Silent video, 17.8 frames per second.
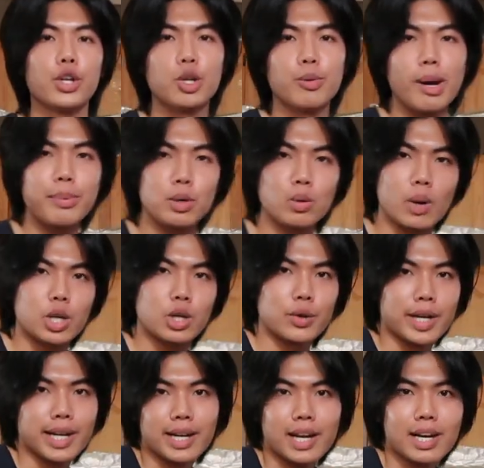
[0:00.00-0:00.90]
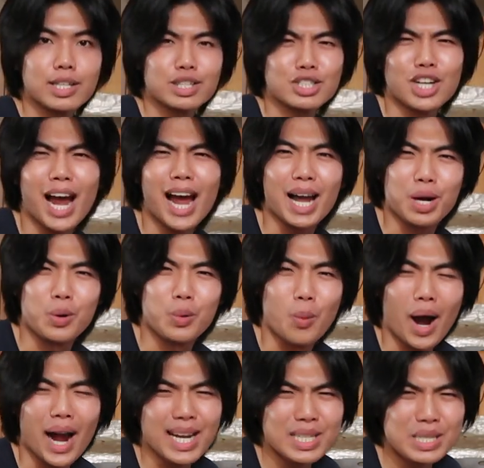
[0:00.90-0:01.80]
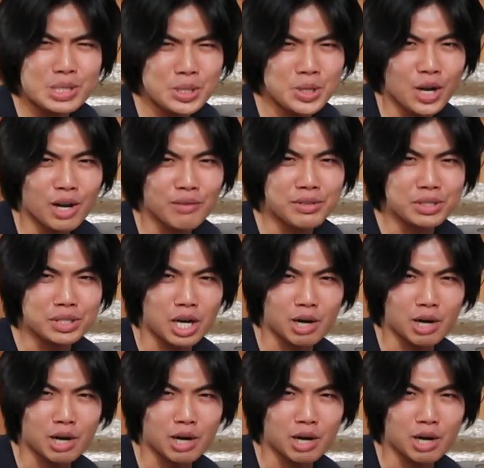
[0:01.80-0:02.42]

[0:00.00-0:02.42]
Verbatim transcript: you might be wondering, Jack, why is your oven